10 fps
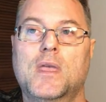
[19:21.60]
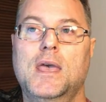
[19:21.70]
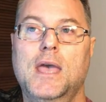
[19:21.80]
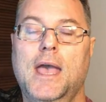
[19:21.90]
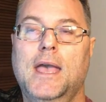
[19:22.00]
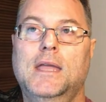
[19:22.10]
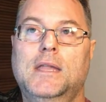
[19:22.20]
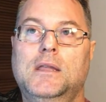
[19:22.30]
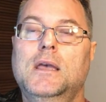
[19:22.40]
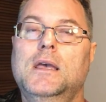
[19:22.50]
in the
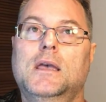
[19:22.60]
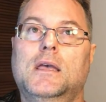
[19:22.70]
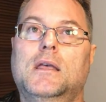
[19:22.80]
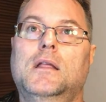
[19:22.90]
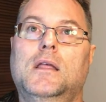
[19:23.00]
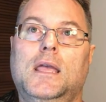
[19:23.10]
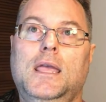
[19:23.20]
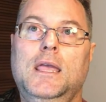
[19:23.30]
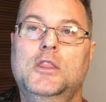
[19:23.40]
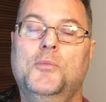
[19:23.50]
process of
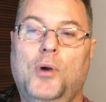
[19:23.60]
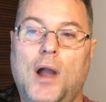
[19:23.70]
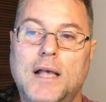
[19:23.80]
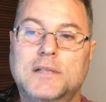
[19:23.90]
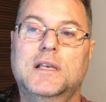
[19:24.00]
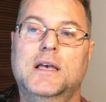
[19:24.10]
pumping and